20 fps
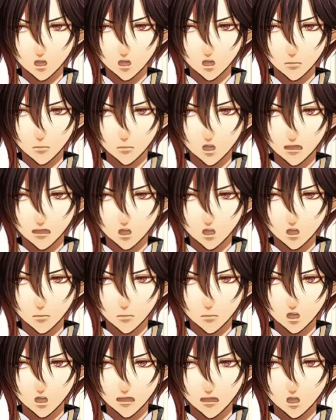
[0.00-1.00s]
Why would
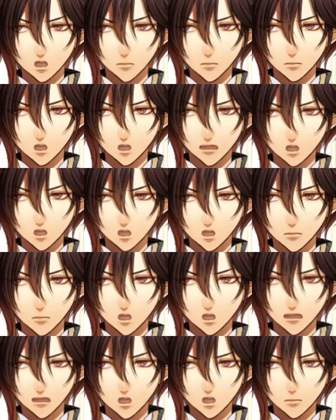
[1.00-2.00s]
Iki going
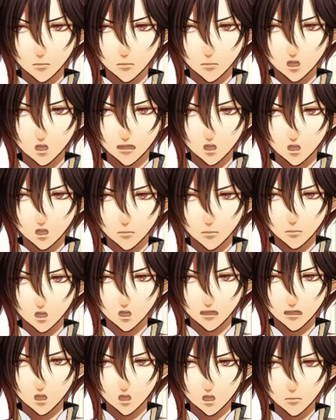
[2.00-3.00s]
to the beach
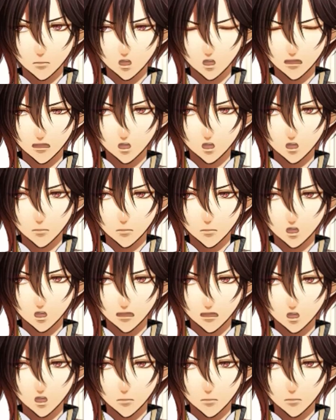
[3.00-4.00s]
with a time
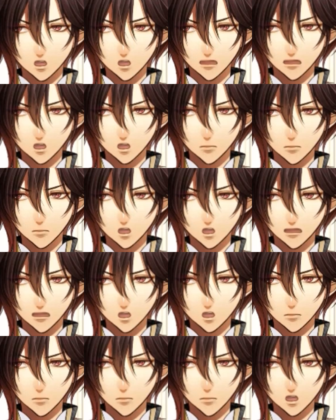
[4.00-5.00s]
traveler from the French
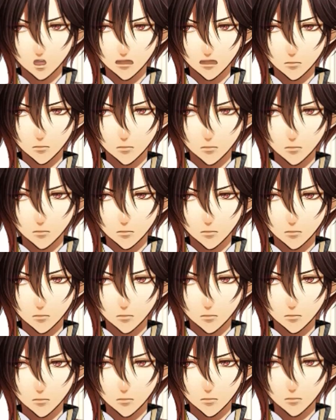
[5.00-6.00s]
Revolution
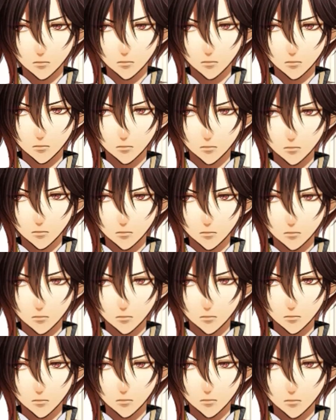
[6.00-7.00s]
strike any kind of
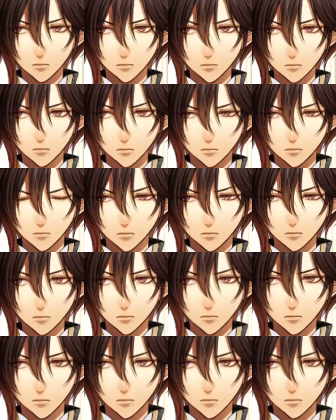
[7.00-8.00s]
jealous emotion in
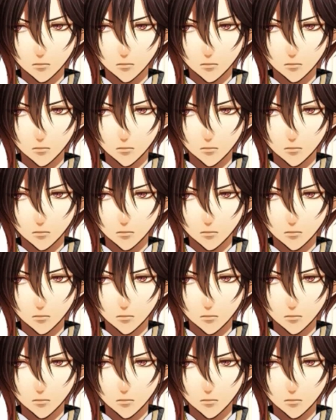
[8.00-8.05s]
me?